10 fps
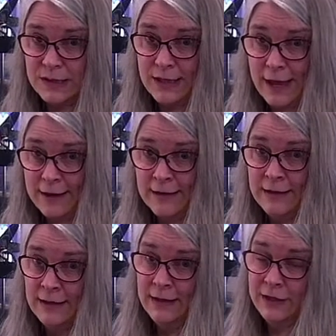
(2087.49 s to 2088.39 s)
And again,
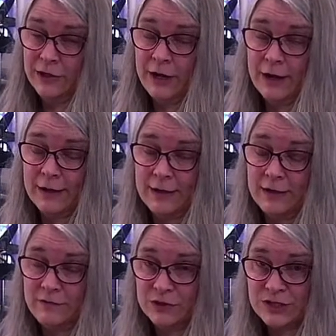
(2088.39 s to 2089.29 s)
you're not going to,
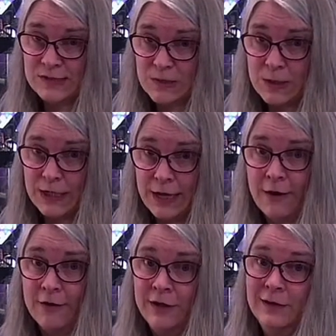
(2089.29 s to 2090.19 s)
if you're just starting
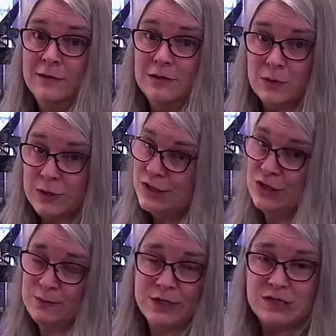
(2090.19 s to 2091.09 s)
out, don't worry
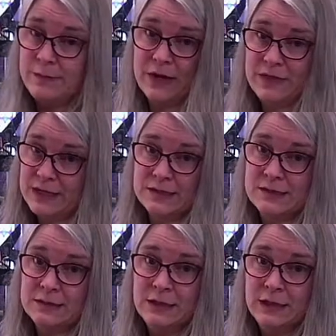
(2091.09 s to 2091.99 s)
too much about
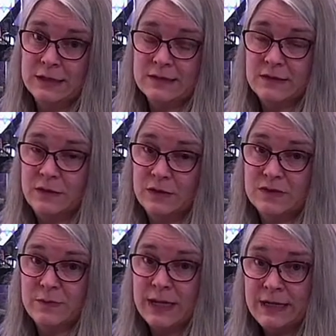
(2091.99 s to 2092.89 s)
this. It's,
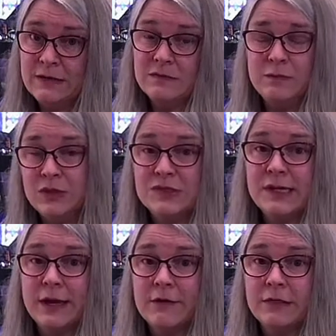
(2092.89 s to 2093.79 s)
there's plenty of
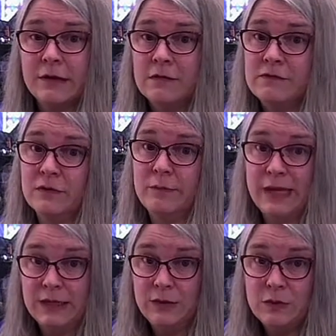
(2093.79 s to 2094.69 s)
music out there for
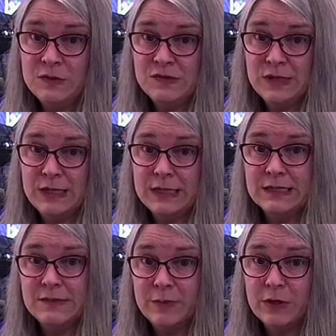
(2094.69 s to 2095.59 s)
manuals, and
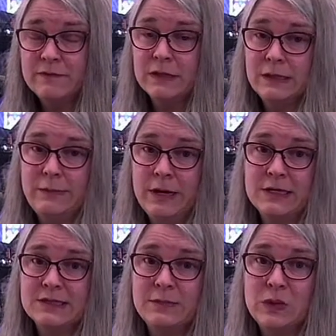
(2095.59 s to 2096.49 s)
it's perfectly
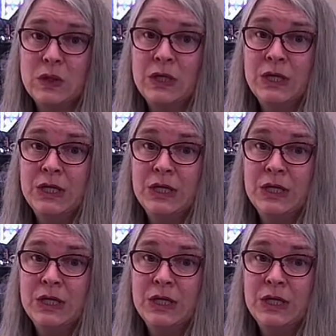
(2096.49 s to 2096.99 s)
possible